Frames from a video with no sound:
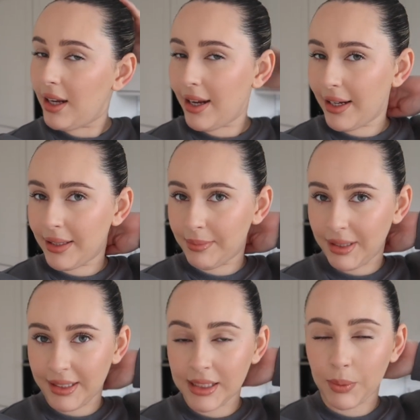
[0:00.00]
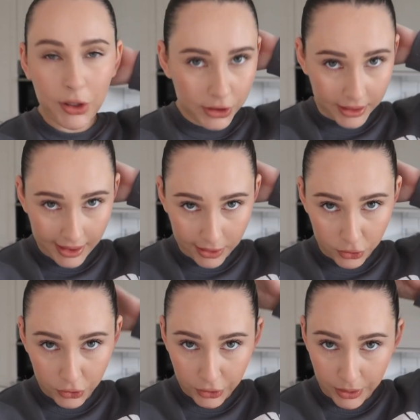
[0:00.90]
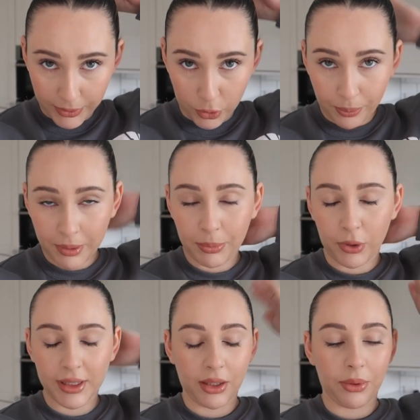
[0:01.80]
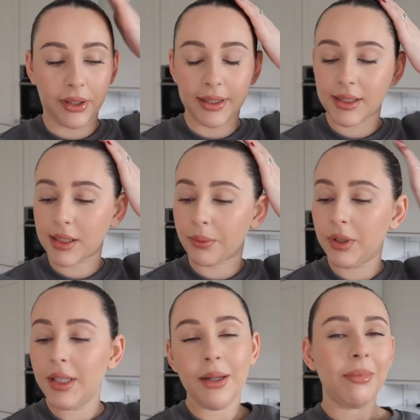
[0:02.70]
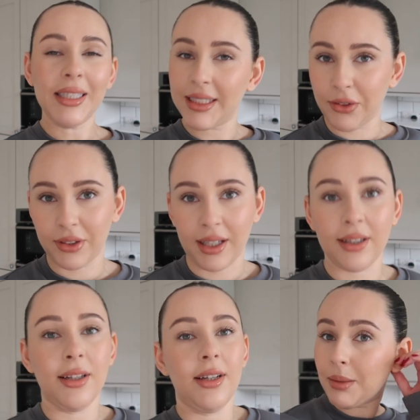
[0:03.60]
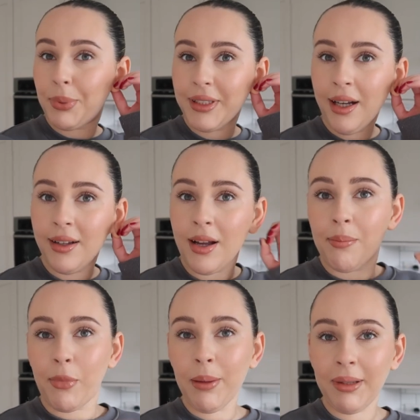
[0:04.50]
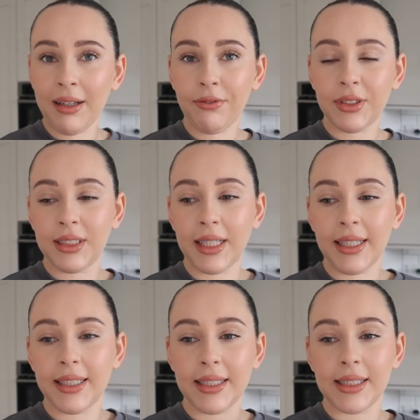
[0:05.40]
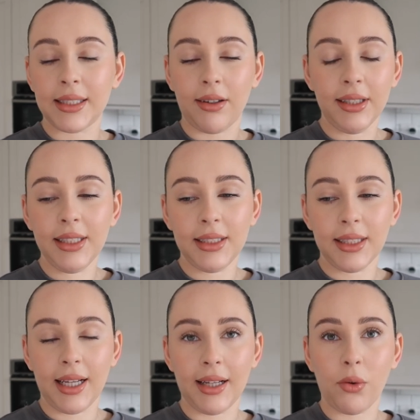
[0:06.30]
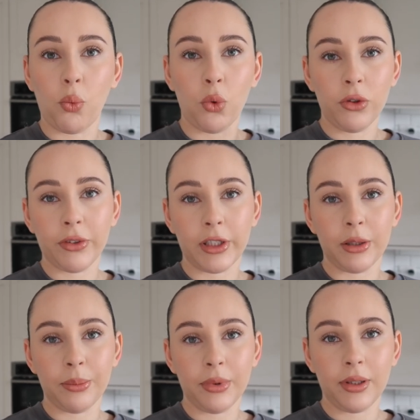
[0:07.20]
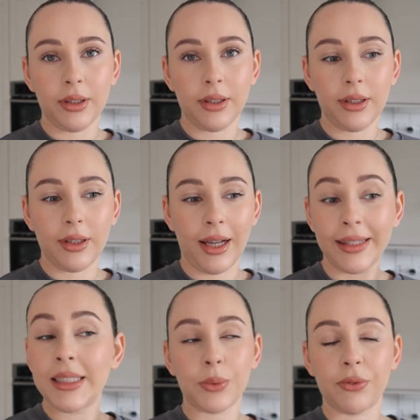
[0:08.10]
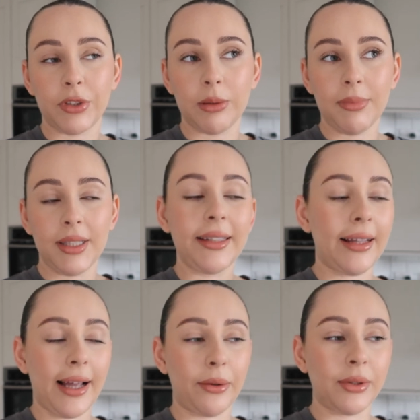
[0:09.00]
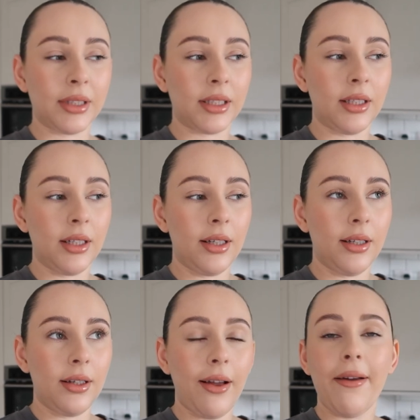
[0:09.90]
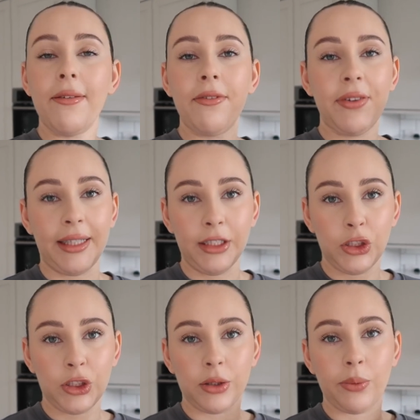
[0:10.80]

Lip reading: It needs washing and I just threw it up, but I don't like it, so please ignore that. But yeah, my plan for today is I need to get one room, at least one room in the house finished.